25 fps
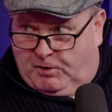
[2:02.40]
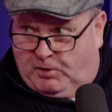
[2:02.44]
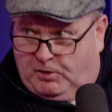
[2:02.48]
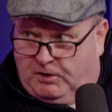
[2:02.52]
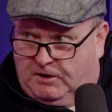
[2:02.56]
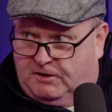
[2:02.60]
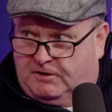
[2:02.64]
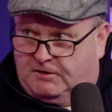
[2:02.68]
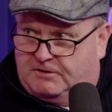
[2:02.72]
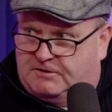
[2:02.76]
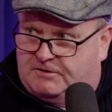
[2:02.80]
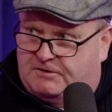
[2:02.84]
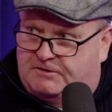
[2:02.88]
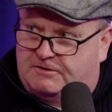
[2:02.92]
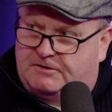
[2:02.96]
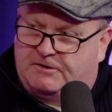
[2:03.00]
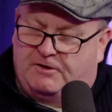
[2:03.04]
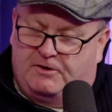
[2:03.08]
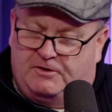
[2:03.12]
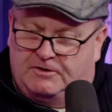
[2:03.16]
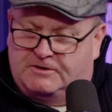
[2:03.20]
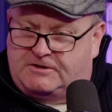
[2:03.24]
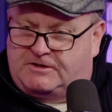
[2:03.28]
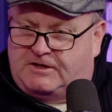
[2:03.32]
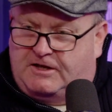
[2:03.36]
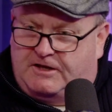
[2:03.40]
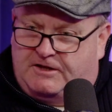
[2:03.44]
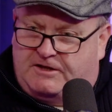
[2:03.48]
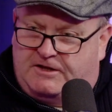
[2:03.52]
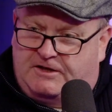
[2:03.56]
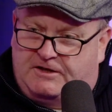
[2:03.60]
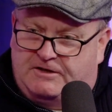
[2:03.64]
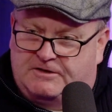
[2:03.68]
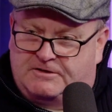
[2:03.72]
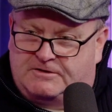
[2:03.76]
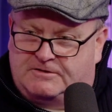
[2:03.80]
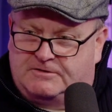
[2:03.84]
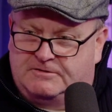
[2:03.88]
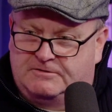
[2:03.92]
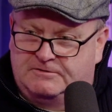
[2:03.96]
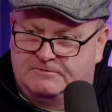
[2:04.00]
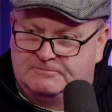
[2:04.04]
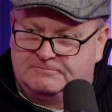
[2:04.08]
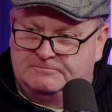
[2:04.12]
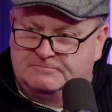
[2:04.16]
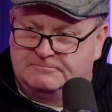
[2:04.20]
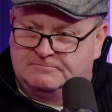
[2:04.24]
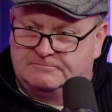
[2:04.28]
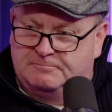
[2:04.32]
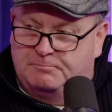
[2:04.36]
bollocks, all I do is
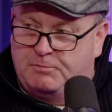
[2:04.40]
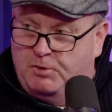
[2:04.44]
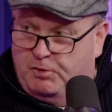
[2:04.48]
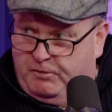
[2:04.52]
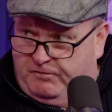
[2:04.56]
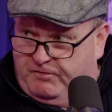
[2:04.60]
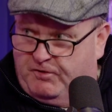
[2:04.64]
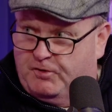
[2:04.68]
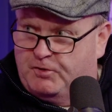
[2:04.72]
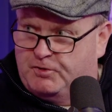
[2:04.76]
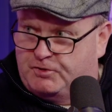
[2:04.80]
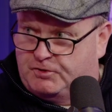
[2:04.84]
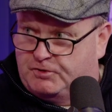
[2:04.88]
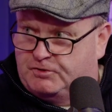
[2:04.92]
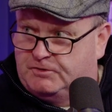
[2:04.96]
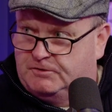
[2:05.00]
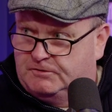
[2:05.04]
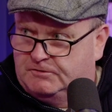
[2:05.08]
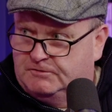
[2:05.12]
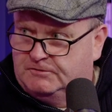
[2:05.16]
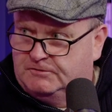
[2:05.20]
move house.